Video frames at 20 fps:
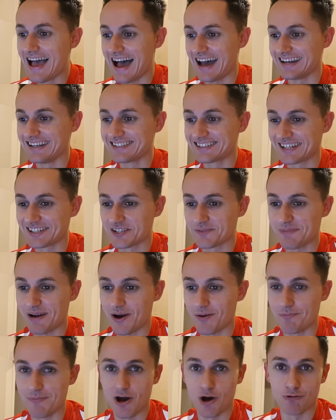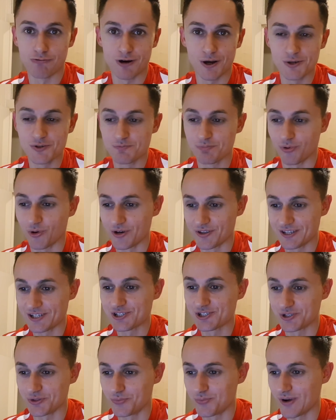And he says about Melrose Boy,
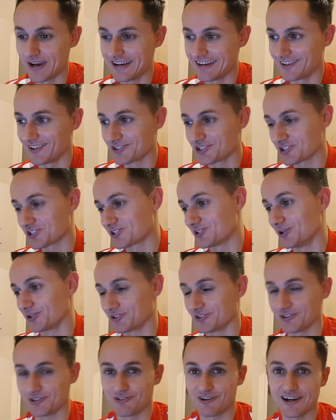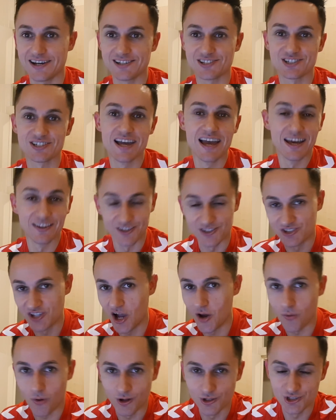this should win. And I just looked at the race. There's
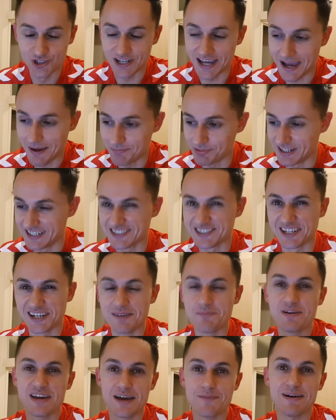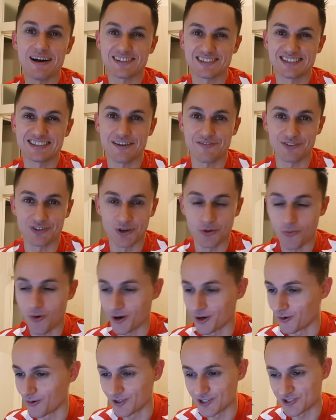no odds yet, but he's going to be about 7-1
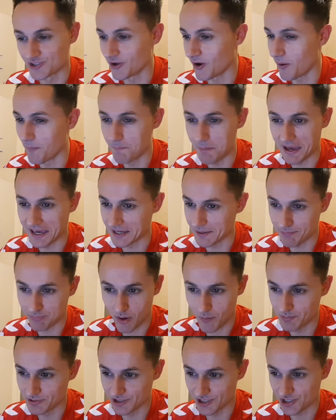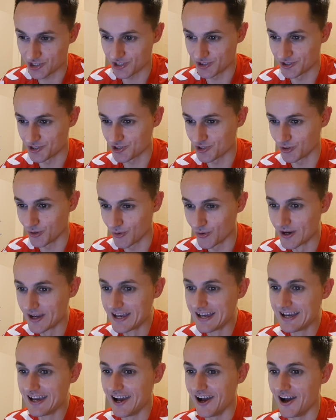on. It's not a betting proposition at all.
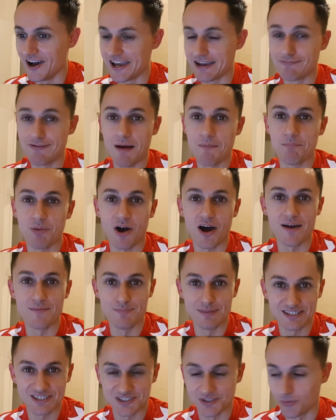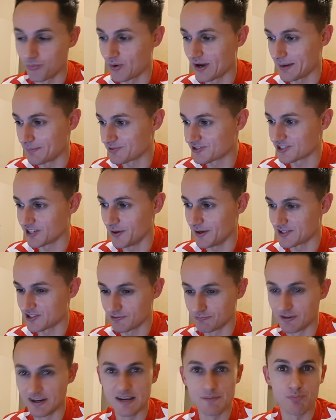He ran behind Mr. Whip, so it's
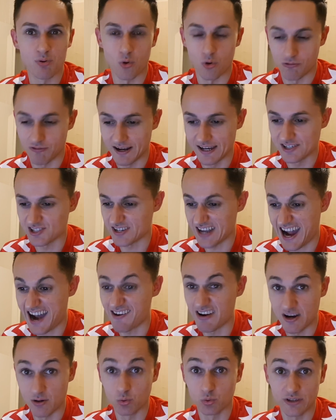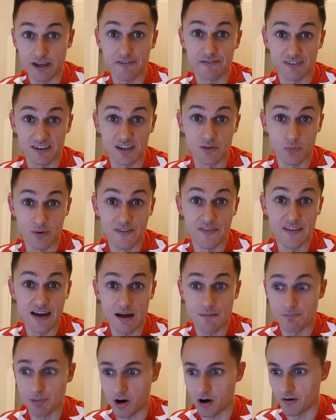a really poor race, and Harry will definitely win
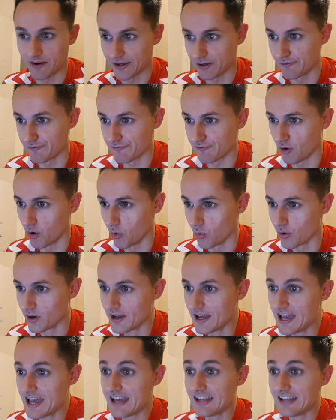that, barring a fall.